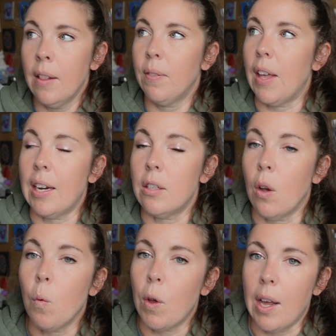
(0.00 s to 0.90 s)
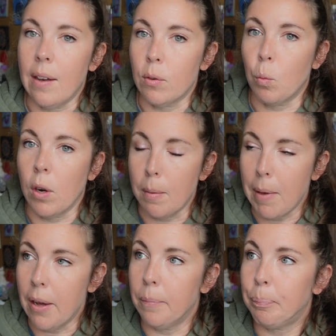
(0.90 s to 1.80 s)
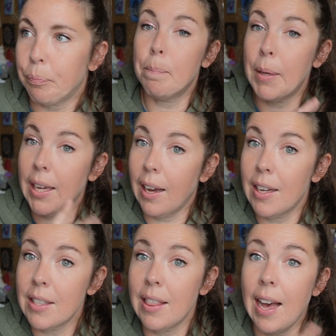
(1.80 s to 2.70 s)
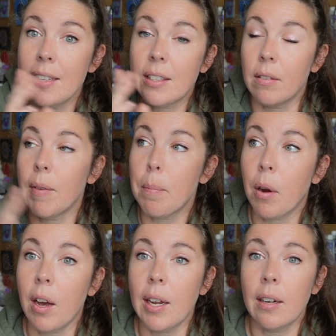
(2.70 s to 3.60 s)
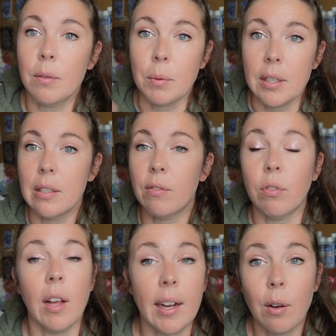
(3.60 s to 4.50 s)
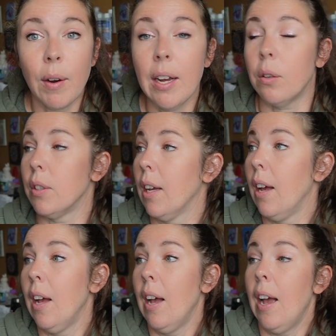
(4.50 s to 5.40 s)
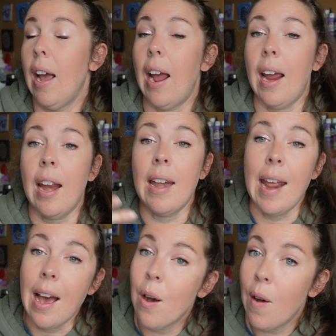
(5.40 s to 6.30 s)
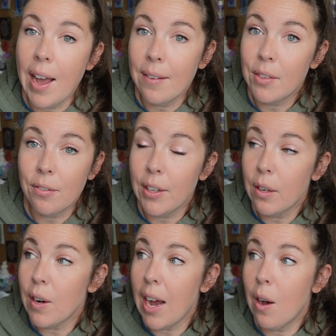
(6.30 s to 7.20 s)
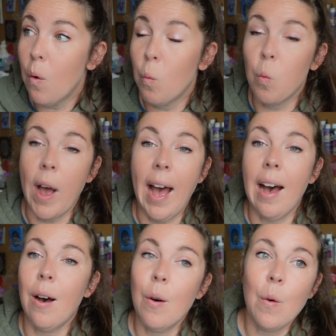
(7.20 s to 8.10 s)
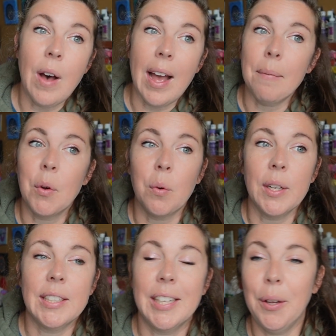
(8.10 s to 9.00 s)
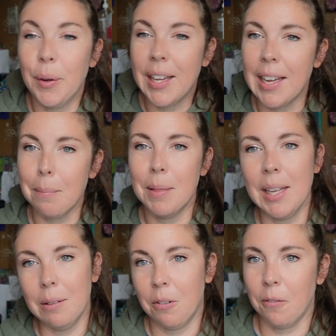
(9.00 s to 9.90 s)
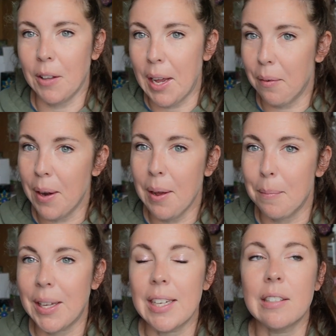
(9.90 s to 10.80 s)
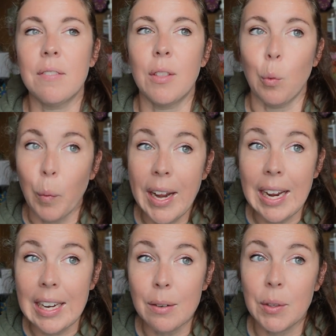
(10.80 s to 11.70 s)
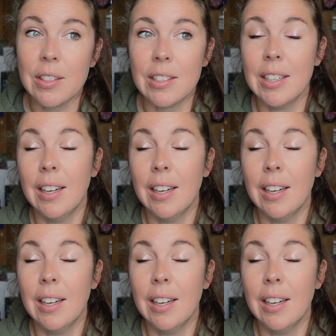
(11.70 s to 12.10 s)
that I don't want to have to worry about. Because of that, some of my product was flying around. And now I have to figure out how I'm going to keep things from flying around because of the wind, which,